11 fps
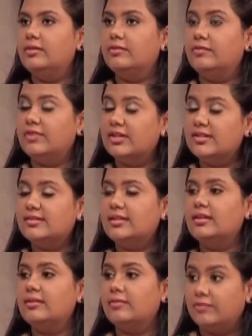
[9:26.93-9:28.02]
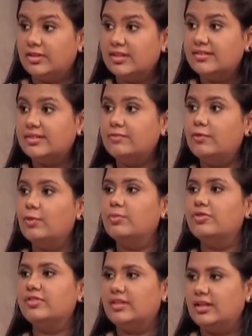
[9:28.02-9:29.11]
the first and
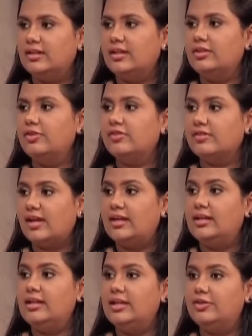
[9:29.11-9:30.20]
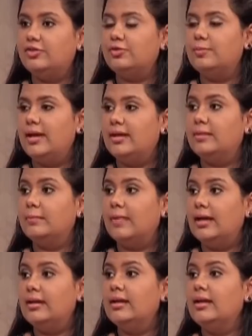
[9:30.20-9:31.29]
foremost thing that the society needs to bear in
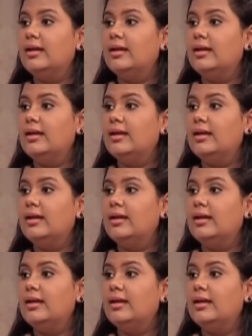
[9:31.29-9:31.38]
mind